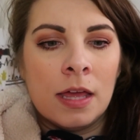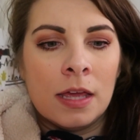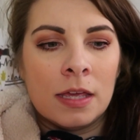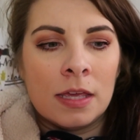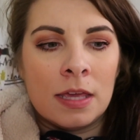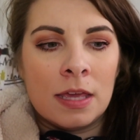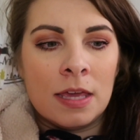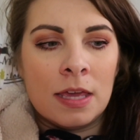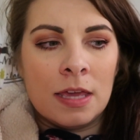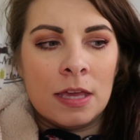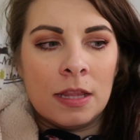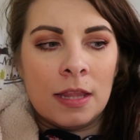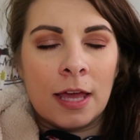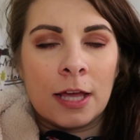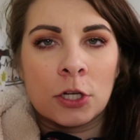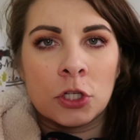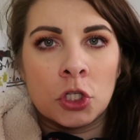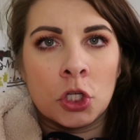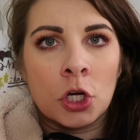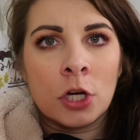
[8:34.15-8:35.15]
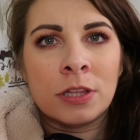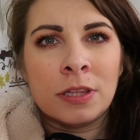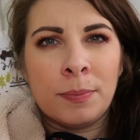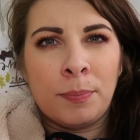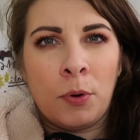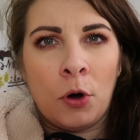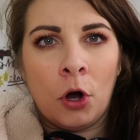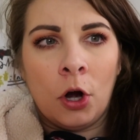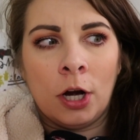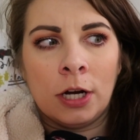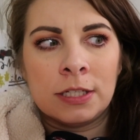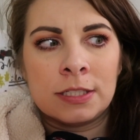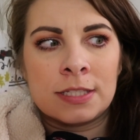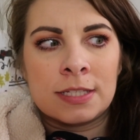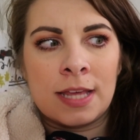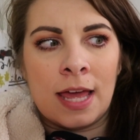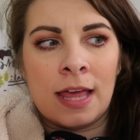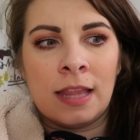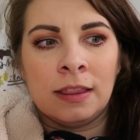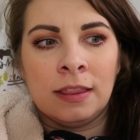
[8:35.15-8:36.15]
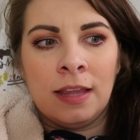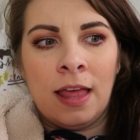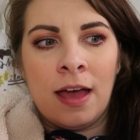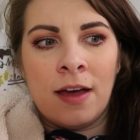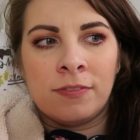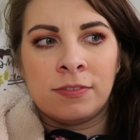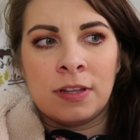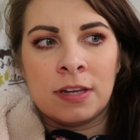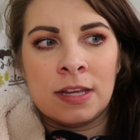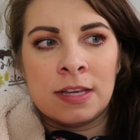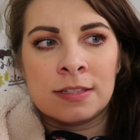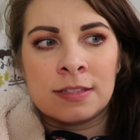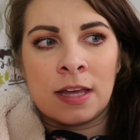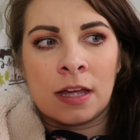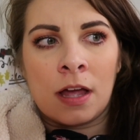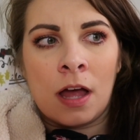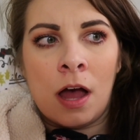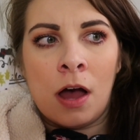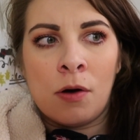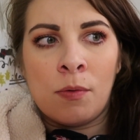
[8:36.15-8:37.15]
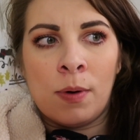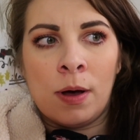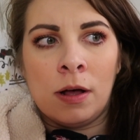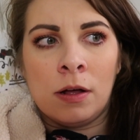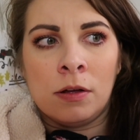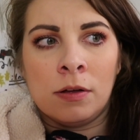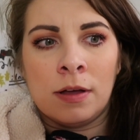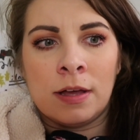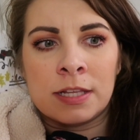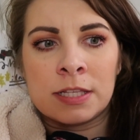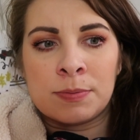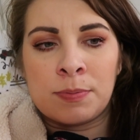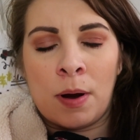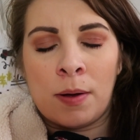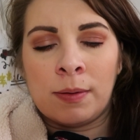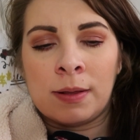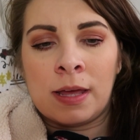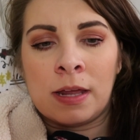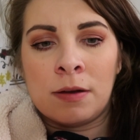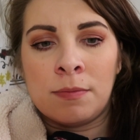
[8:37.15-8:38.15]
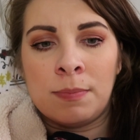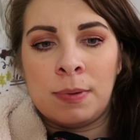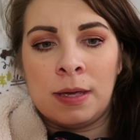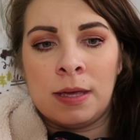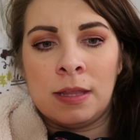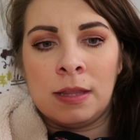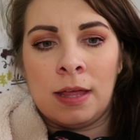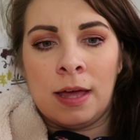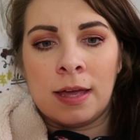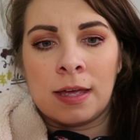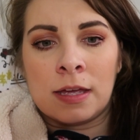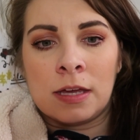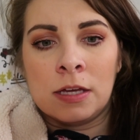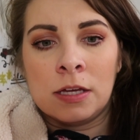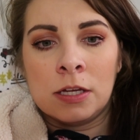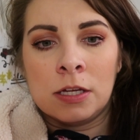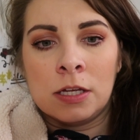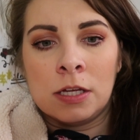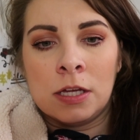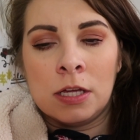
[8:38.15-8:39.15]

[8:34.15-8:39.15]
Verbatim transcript: He like took the part and left and he's like, oh, well, it's probably going to be like